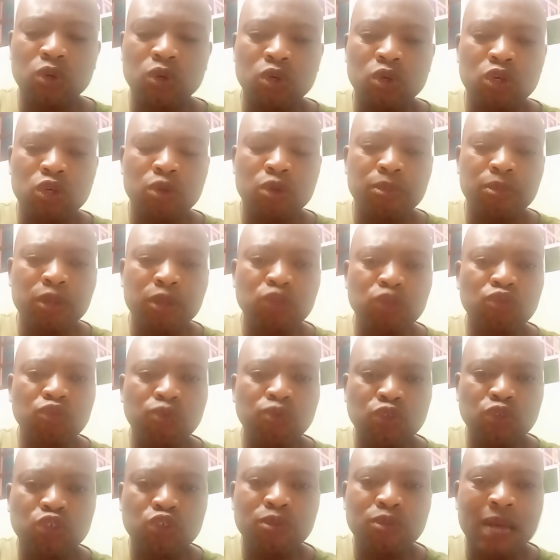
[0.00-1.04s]
Military rule should
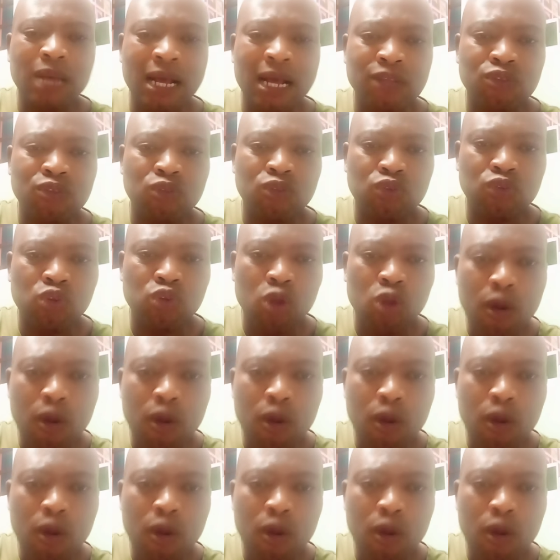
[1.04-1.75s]
be outlawed by the